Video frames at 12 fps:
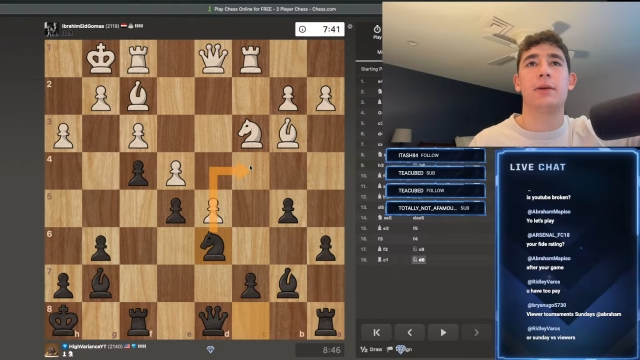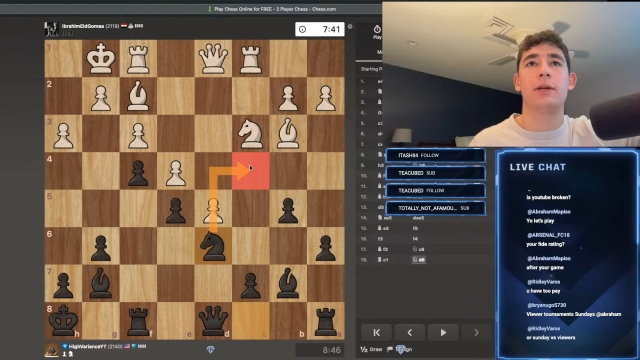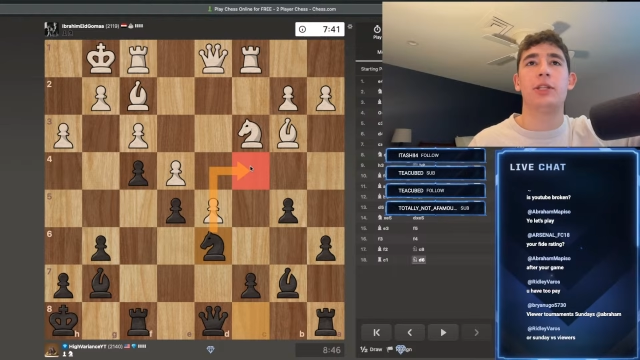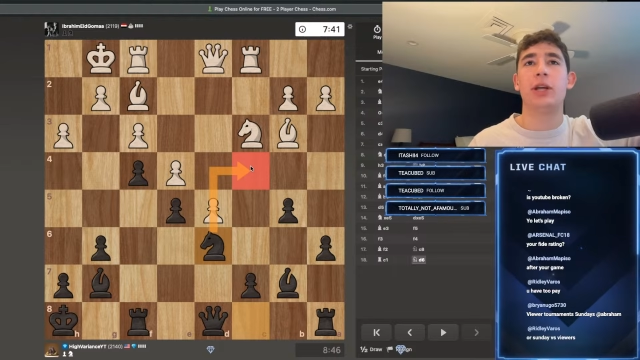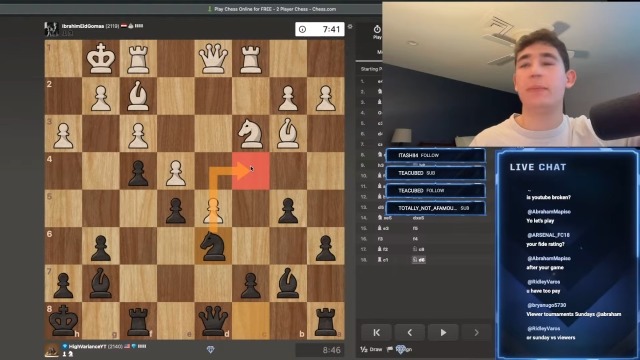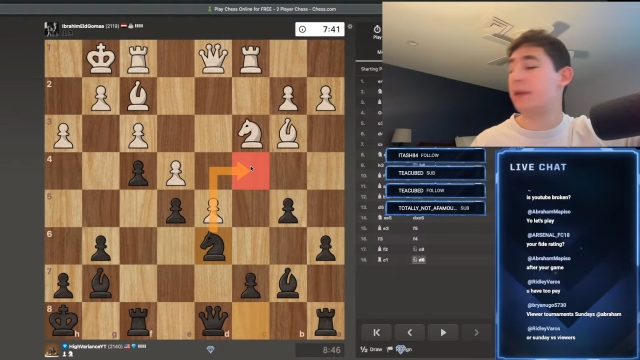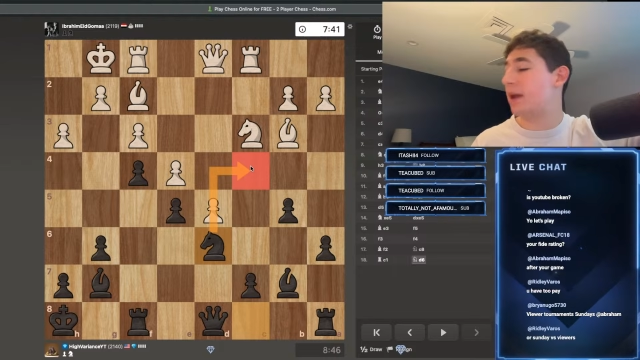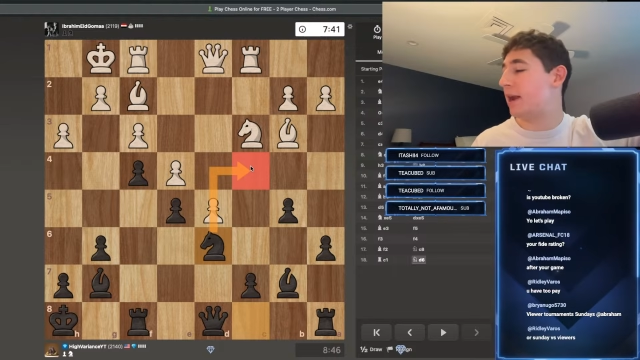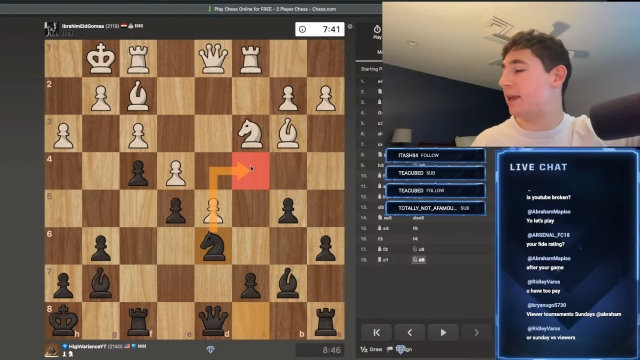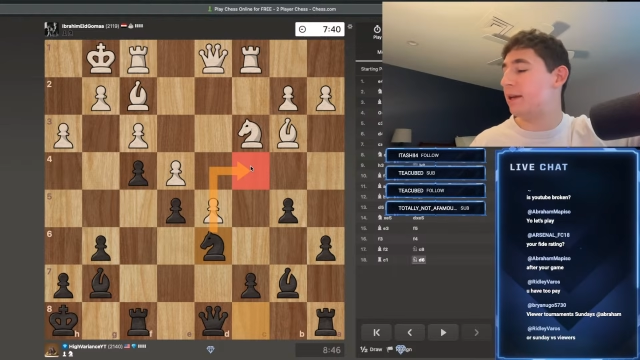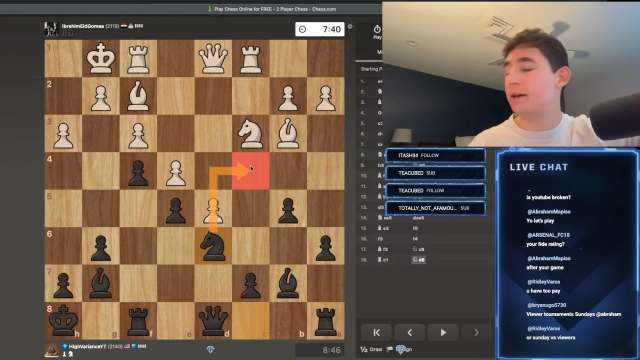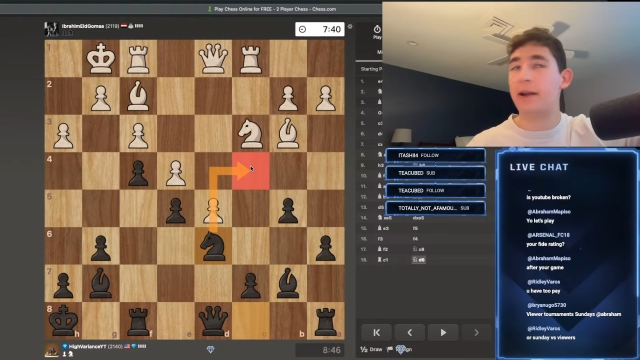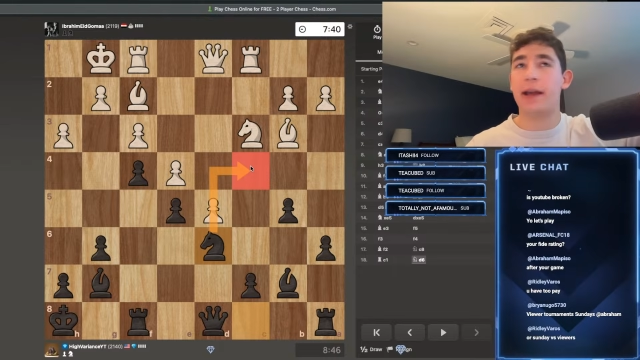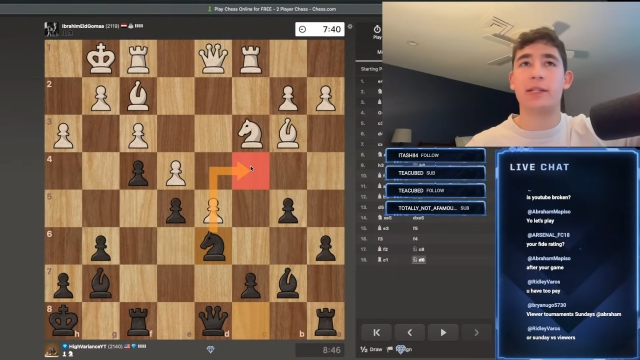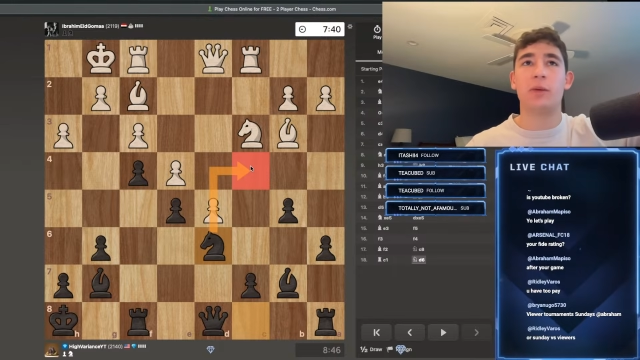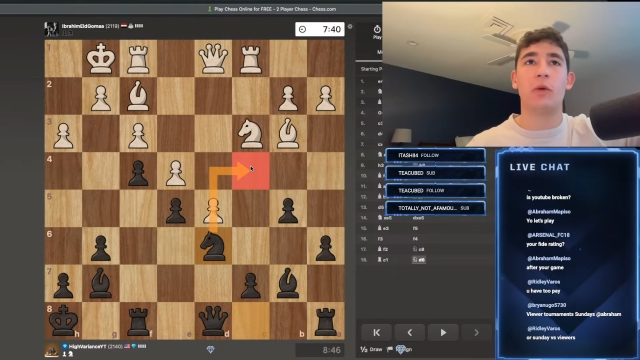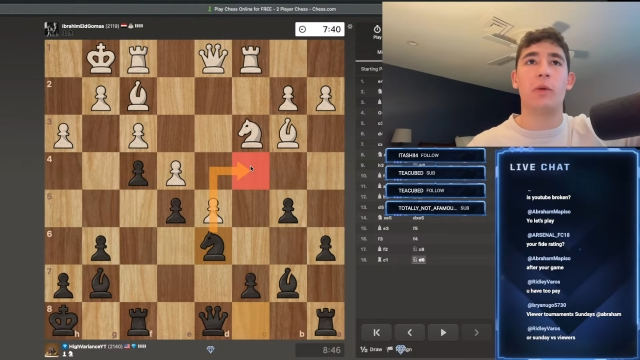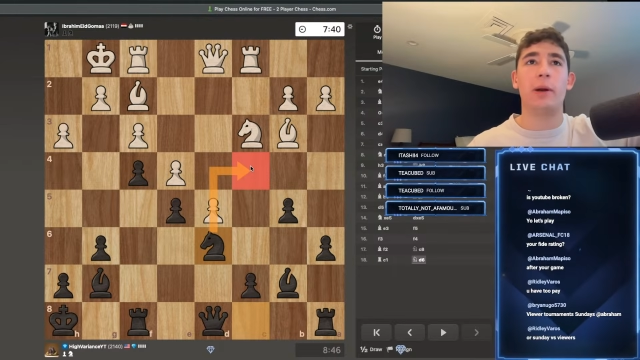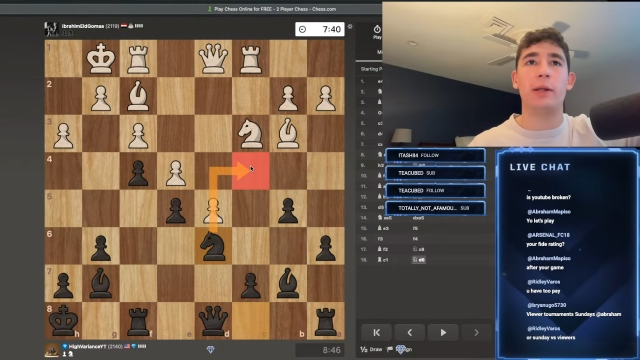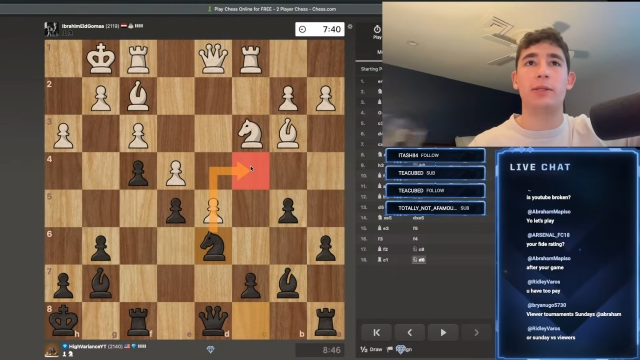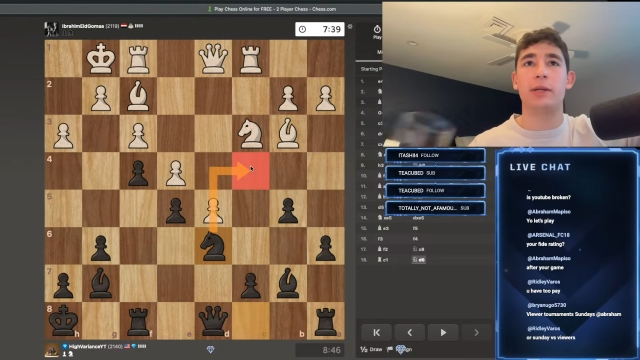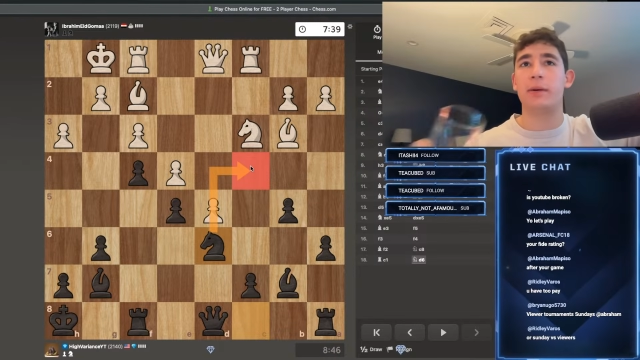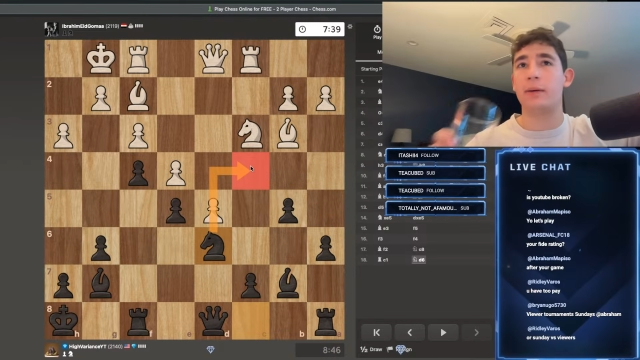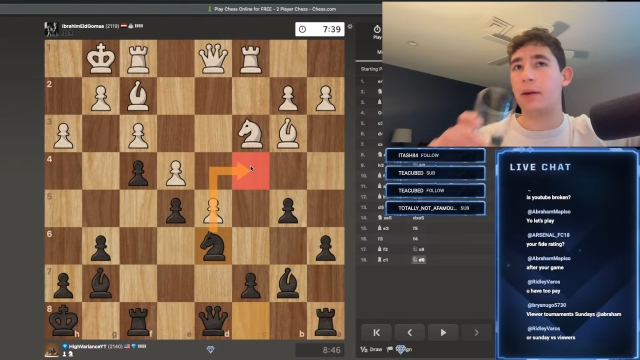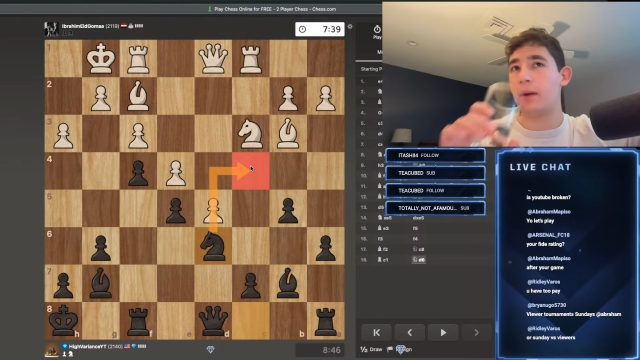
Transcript: Could jump the knight in here next if we wanted to.